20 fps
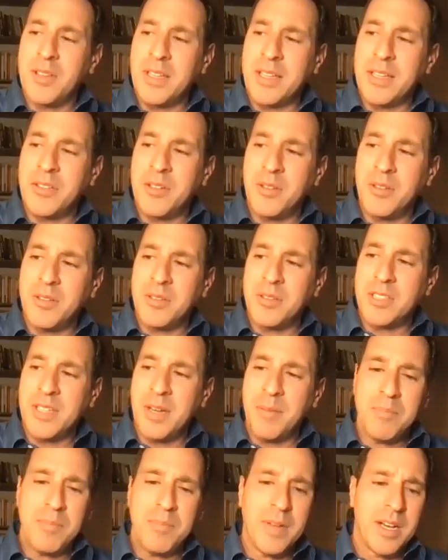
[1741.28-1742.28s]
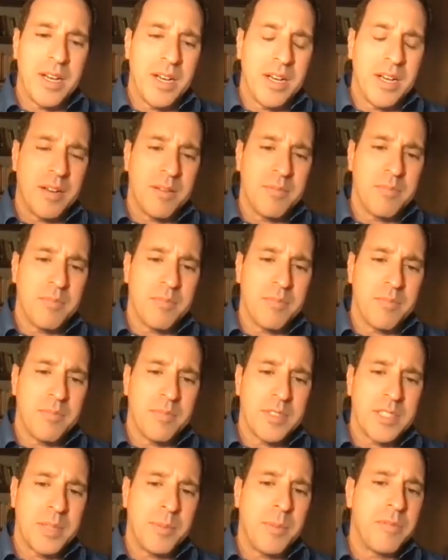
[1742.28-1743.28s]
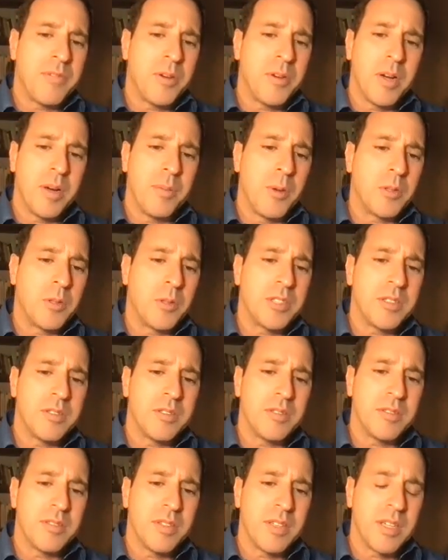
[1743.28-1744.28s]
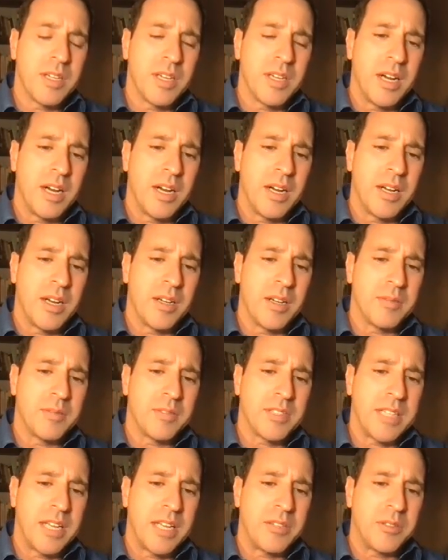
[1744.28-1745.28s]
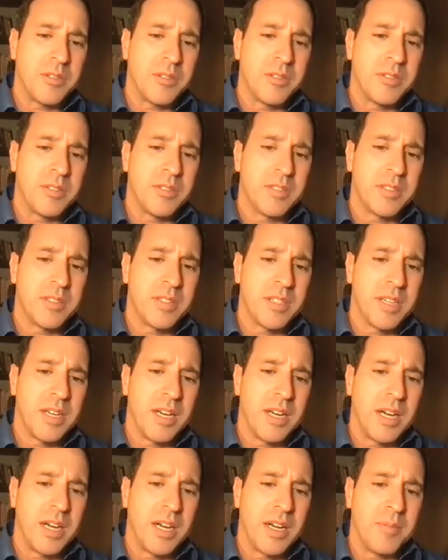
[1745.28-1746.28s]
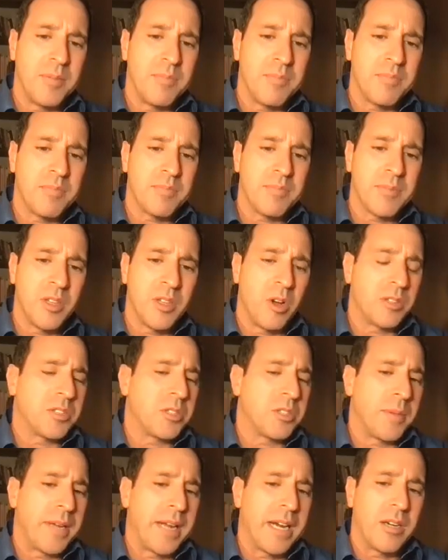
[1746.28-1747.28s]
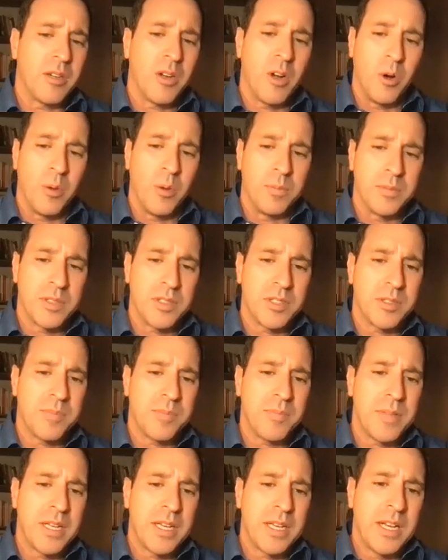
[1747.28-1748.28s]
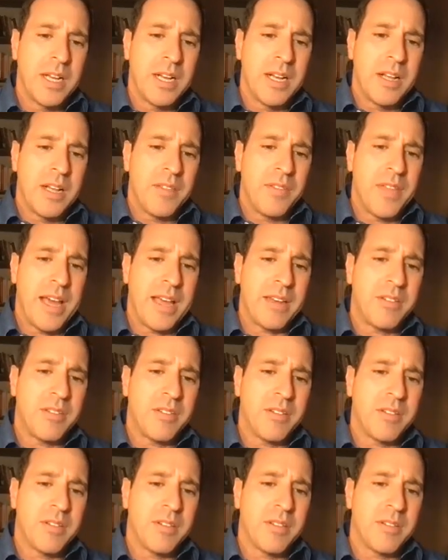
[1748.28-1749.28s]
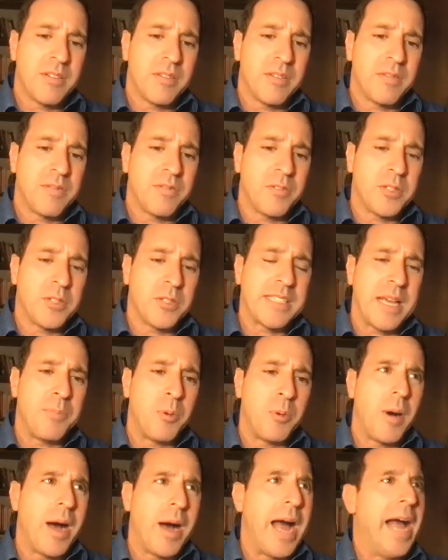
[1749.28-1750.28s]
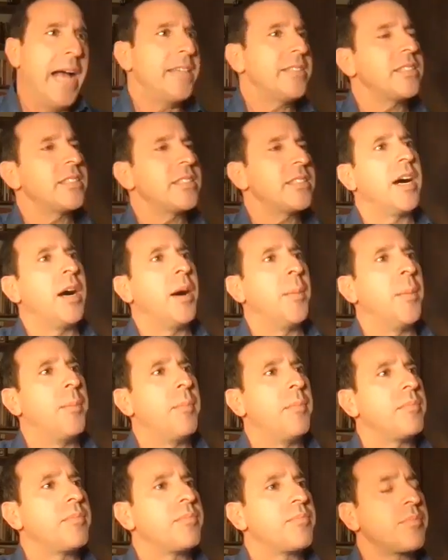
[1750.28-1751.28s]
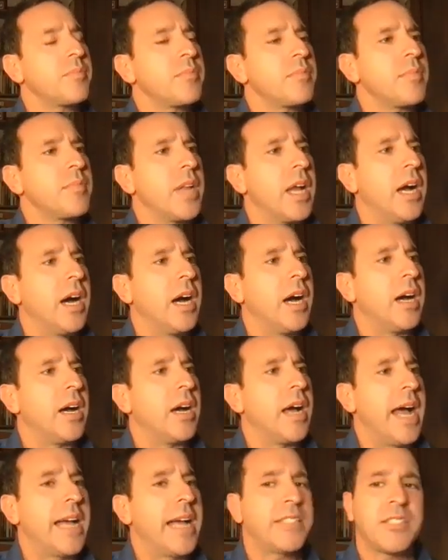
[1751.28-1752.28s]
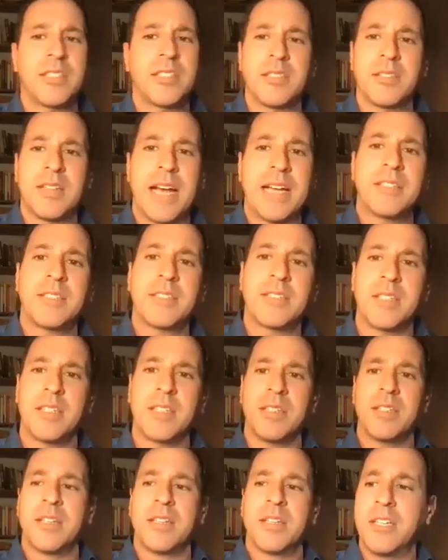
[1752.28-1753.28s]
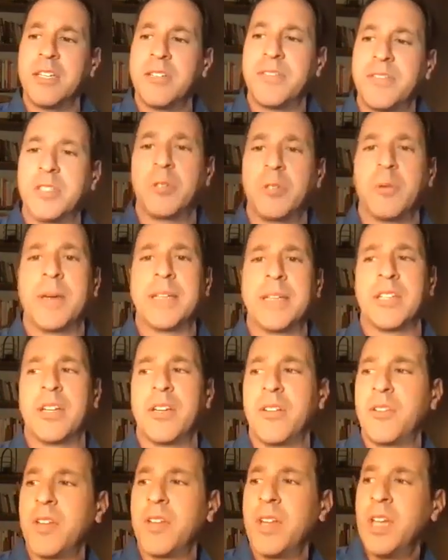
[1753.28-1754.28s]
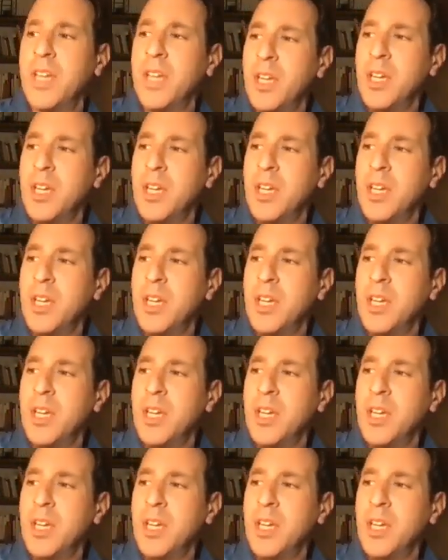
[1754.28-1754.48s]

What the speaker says: like there are some of emotion centered long-term care homes that, for example, will ask an individual resident,